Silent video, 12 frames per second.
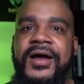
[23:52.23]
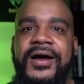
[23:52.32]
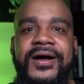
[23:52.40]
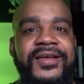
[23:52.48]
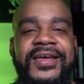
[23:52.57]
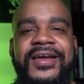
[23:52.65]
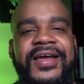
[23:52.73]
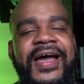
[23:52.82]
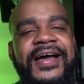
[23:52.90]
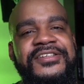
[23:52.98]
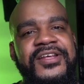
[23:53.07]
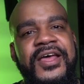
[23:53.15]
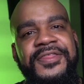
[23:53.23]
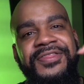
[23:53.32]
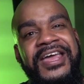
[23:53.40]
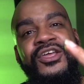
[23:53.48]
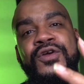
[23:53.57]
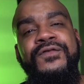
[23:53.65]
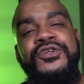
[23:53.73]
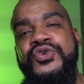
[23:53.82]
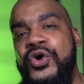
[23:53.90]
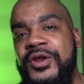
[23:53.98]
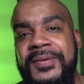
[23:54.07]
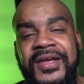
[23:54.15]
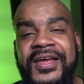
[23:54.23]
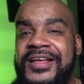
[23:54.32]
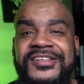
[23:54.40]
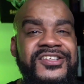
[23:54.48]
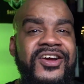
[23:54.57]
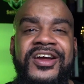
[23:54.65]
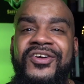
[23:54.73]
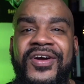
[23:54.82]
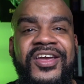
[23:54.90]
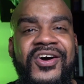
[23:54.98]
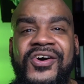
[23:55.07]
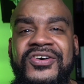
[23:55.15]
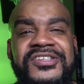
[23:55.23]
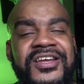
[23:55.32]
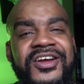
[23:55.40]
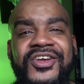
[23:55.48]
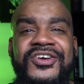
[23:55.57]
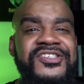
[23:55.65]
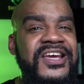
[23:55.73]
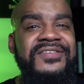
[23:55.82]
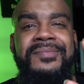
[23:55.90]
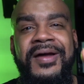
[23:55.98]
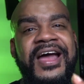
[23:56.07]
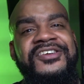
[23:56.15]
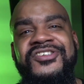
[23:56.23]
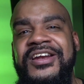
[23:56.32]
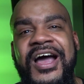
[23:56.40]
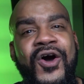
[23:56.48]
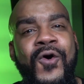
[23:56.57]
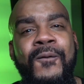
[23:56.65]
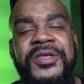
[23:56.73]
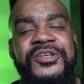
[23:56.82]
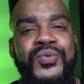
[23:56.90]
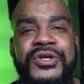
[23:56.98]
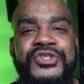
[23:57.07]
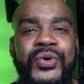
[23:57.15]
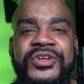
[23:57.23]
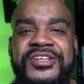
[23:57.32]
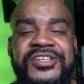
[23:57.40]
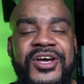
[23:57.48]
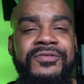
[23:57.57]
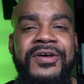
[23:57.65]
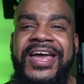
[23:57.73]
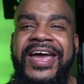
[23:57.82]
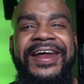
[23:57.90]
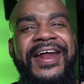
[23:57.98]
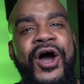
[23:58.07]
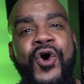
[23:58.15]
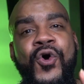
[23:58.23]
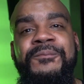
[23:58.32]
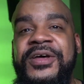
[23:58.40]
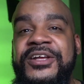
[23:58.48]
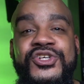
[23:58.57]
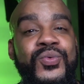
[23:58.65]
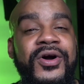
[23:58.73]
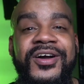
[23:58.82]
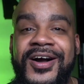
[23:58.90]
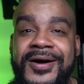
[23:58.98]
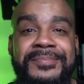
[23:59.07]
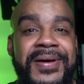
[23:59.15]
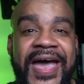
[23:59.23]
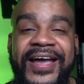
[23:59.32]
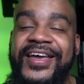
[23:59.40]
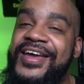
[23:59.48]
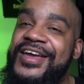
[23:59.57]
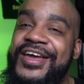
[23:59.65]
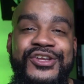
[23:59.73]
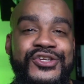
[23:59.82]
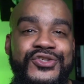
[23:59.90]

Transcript: Again, guys, thank you for joining me. Terry Gray, your host here, your safety pastor. And I hope that you enjoyed yourself. And I hope that you will come back and